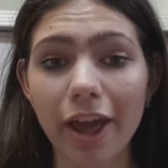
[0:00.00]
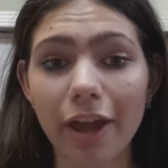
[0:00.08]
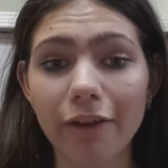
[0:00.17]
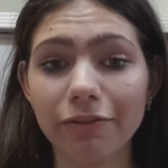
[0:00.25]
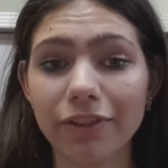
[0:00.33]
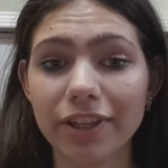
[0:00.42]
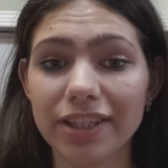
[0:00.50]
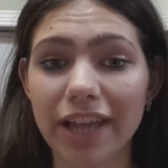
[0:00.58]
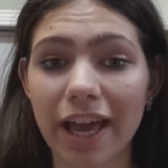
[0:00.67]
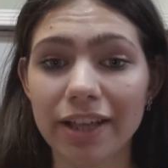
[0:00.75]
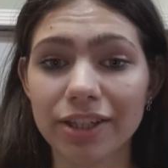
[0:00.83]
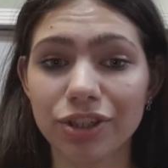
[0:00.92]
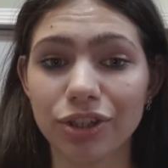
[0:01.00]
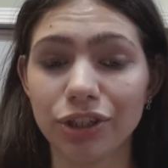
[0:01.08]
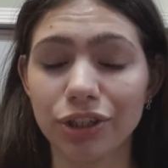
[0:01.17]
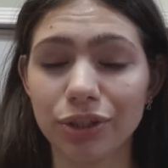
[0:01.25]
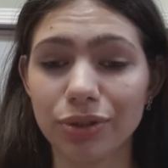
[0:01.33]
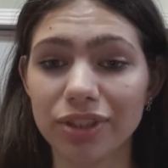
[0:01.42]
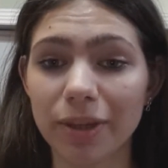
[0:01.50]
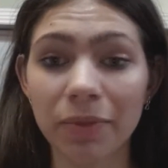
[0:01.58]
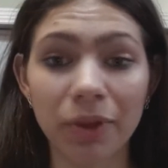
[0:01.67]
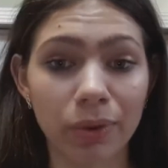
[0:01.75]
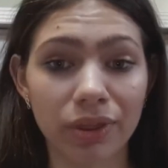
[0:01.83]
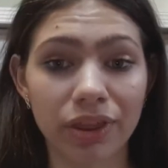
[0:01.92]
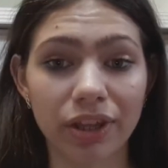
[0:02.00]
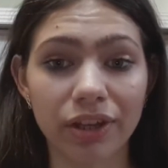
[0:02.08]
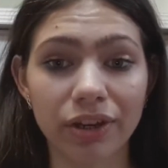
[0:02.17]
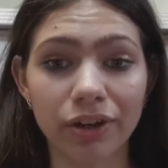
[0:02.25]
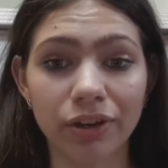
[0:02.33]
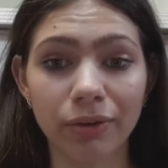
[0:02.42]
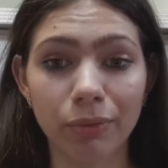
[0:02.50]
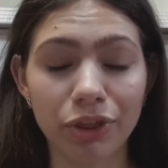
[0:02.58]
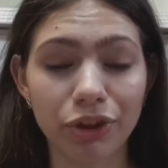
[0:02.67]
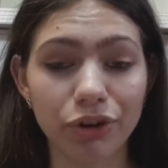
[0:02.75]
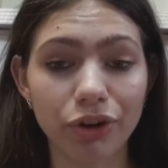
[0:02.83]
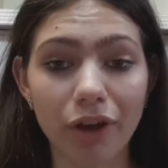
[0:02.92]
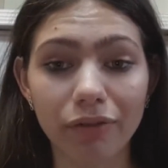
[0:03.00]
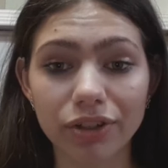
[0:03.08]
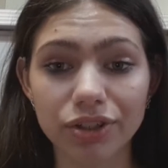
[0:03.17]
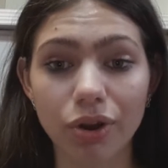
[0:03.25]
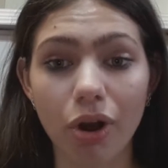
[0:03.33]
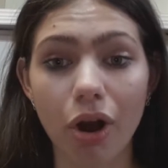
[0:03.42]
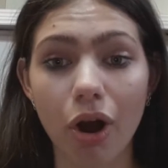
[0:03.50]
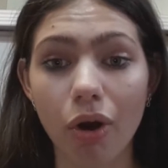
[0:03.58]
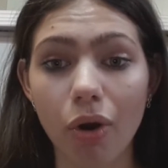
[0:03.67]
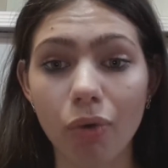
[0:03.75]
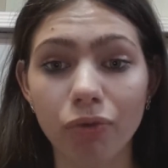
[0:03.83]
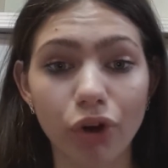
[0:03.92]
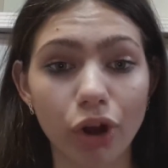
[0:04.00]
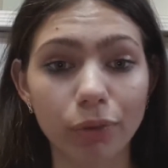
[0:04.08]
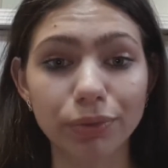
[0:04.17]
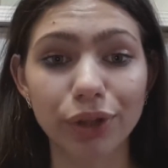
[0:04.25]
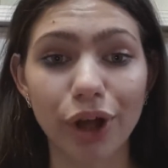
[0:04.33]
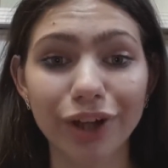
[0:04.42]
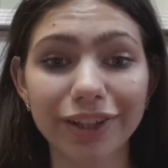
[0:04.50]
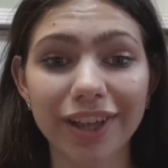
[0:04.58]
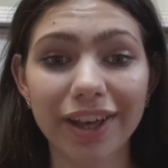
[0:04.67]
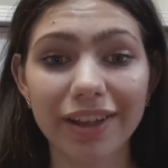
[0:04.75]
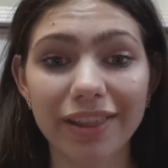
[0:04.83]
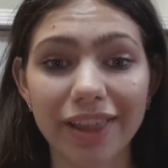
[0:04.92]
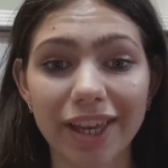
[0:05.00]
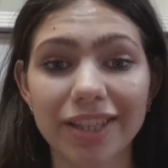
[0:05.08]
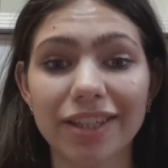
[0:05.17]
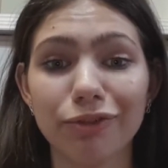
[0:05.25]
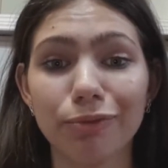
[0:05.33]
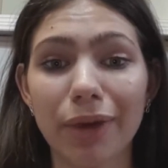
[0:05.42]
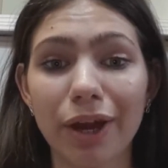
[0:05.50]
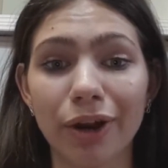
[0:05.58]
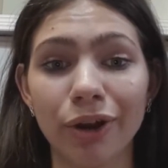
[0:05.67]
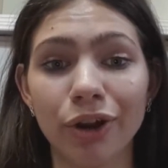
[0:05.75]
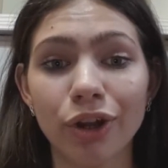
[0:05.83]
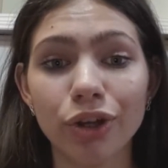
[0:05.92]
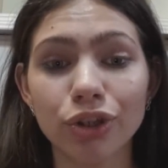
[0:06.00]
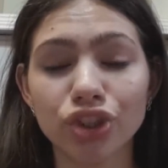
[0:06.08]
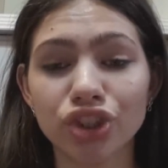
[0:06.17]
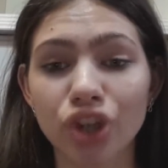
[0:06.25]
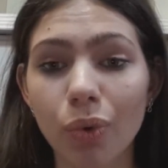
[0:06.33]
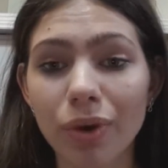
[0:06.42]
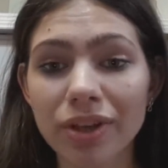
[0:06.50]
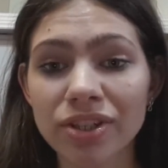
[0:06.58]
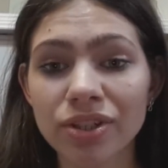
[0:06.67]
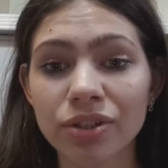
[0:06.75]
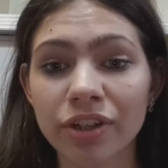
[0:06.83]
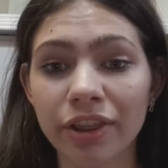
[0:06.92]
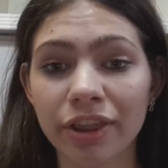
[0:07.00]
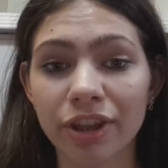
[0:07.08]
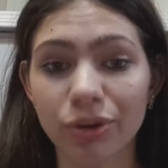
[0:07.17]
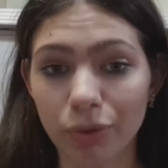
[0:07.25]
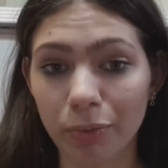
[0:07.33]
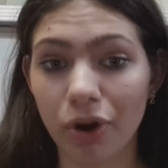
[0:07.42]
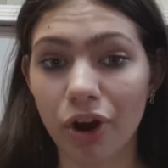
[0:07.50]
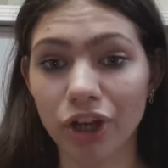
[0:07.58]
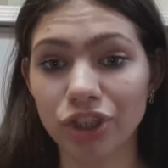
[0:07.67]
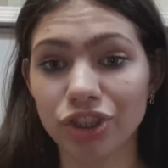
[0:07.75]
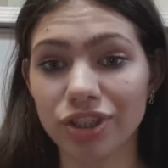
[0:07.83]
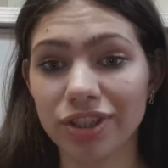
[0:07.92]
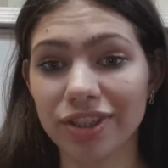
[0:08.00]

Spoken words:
If this has to do something with your novel's overall plot, then it's even better. Show us the repercussions